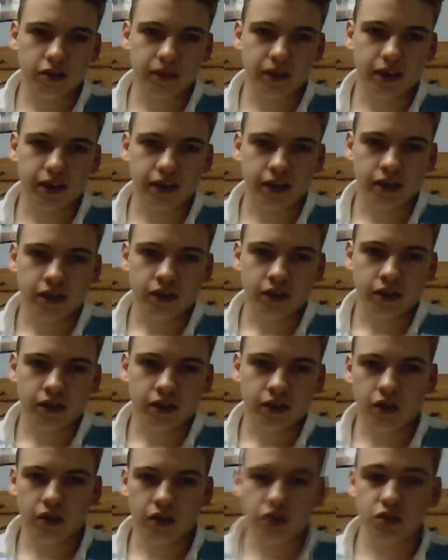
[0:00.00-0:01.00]
Yeah.
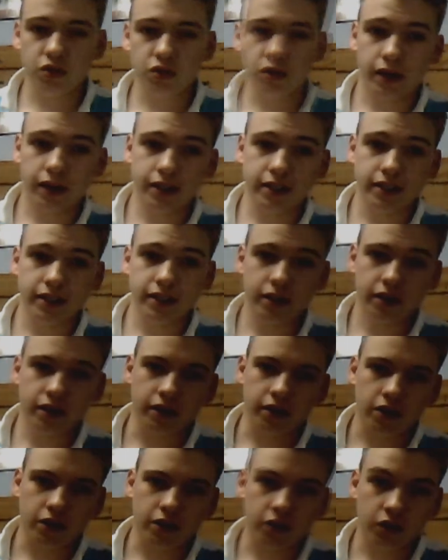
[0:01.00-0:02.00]
Also, I did
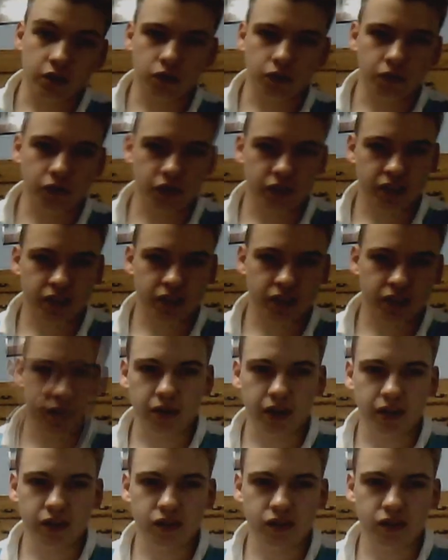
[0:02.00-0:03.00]
an article for
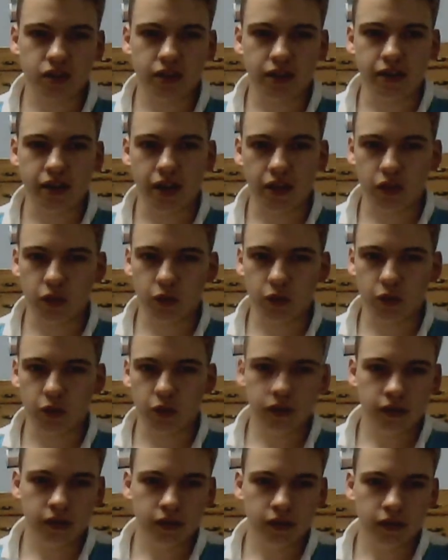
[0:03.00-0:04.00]
SixPrizes, another
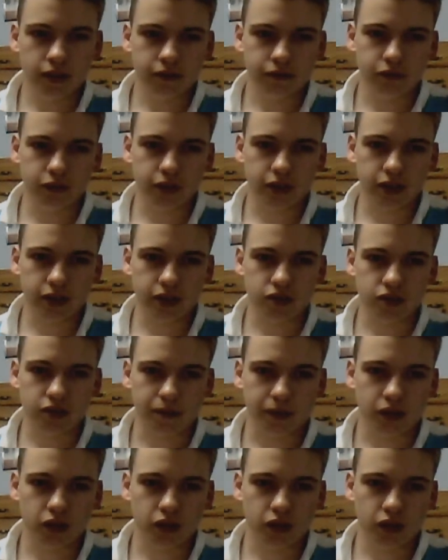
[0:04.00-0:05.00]
one. If you guys saw
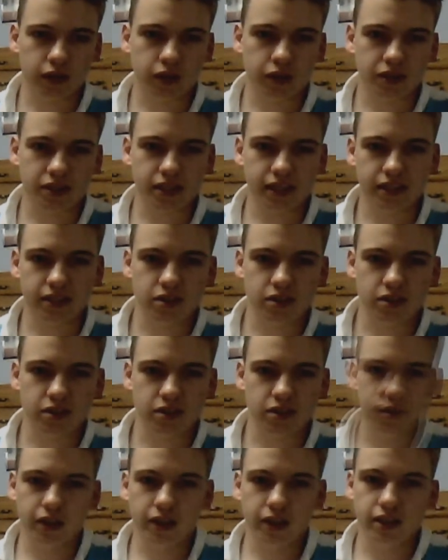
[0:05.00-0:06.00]
my other video, I said I did
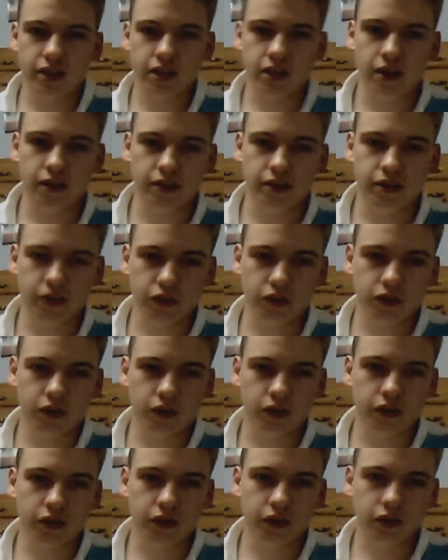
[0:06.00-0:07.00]
one. Well, I did another
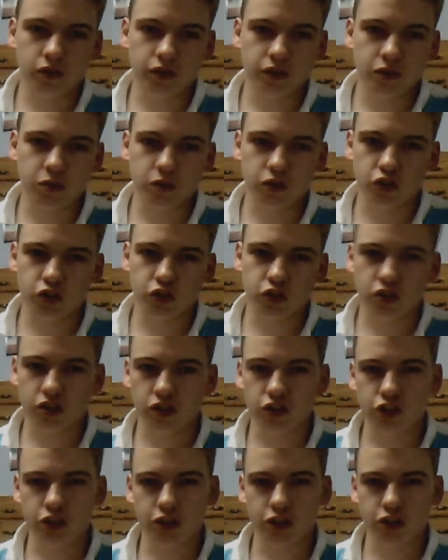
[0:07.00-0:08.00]
article. This one's just
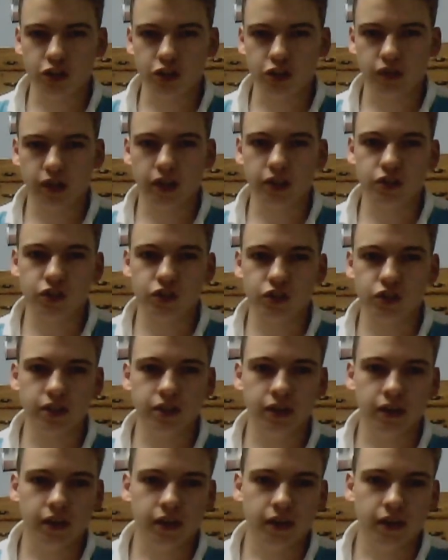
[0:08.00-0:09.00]
on general
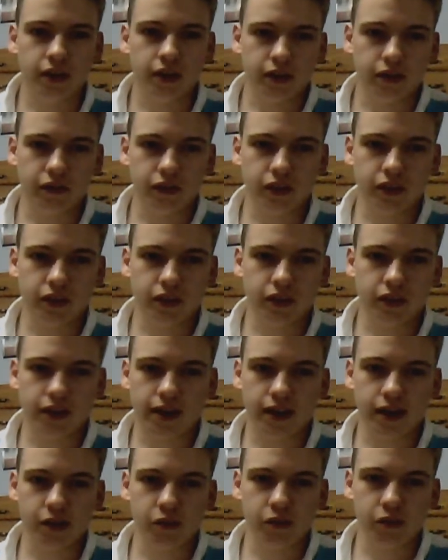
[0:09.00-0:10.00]
strategy, everything.
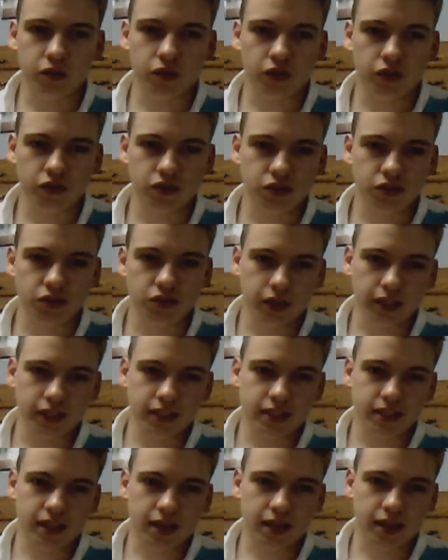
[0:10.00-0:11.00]
I will also link
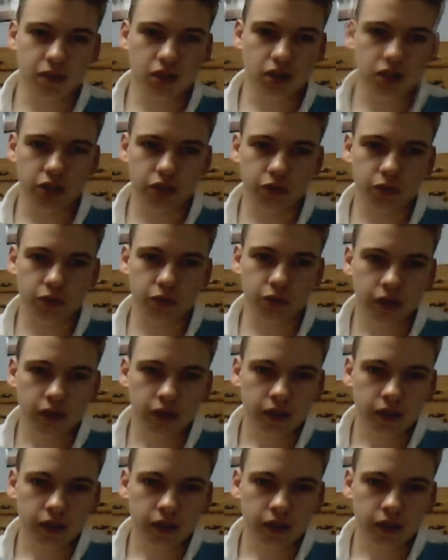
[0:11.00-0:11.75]
to that below.